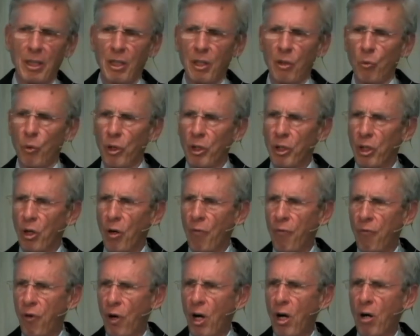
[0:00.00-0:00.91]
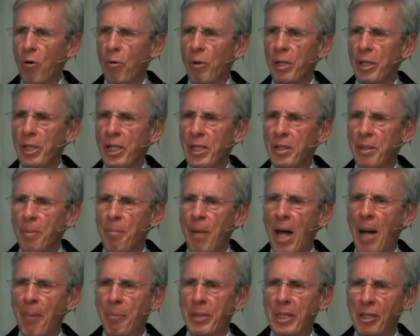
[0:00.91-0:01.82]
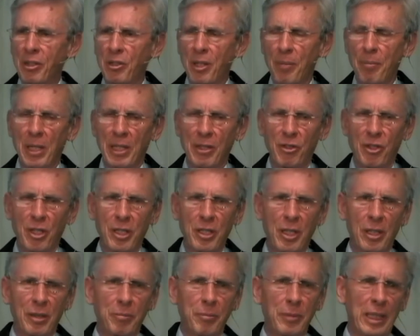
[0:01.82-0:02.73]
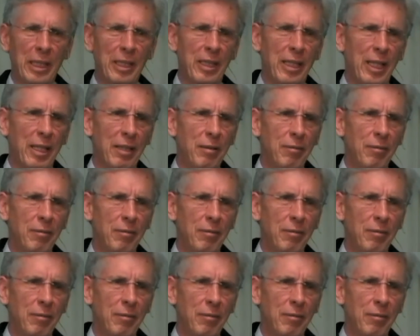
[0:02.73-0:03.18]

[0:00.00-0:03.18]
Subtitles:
We're to go forward into baptism as the young men did.